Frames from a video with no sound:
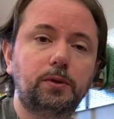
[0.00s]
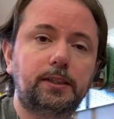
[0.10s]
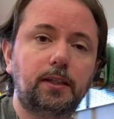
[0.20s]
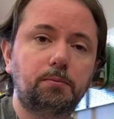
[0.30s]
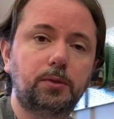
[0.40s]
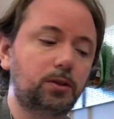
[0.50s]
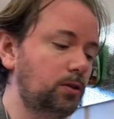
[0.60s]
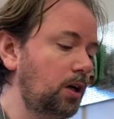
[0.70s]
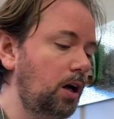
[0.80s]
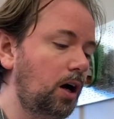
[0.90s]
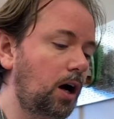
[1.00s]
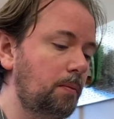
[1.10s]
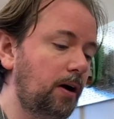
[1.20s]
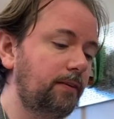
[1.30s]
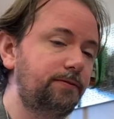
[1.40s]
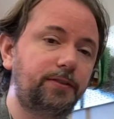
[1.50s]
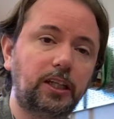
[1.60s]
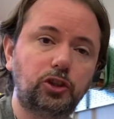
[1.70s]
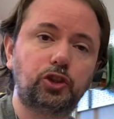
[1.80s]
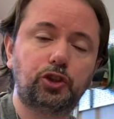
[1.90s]
assemble a
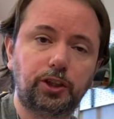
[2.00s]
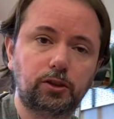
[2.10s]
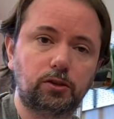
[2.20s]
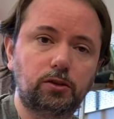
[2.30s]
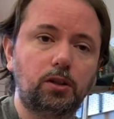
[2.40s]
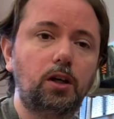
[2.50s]
face shield.